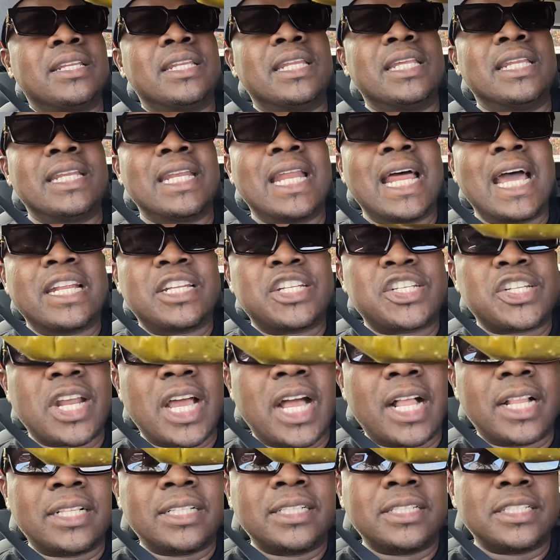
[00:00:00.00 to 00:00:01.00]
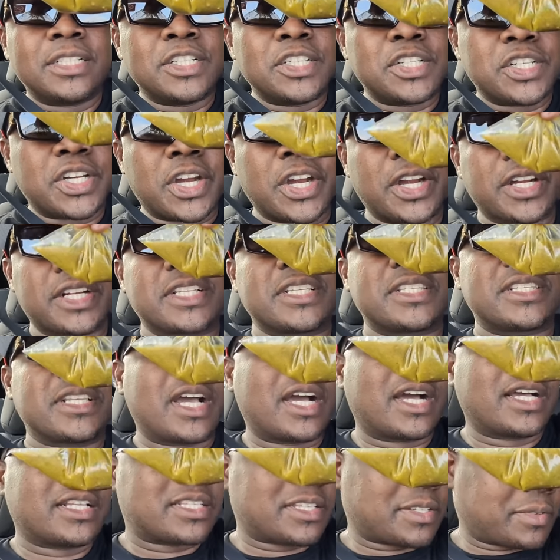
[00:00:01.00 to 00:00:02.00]
The natural jerk
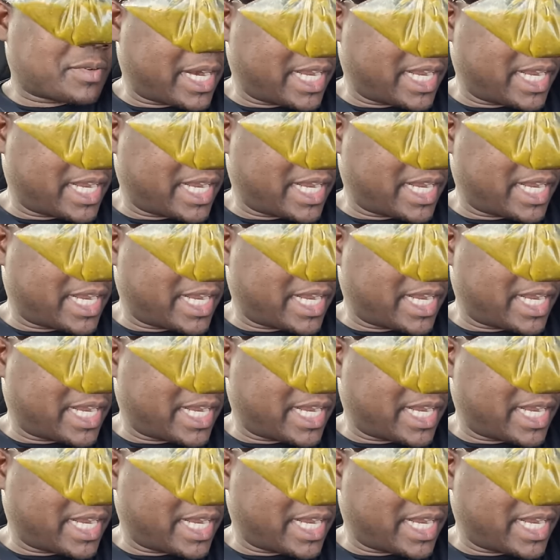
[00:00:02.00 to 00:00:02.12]
sauce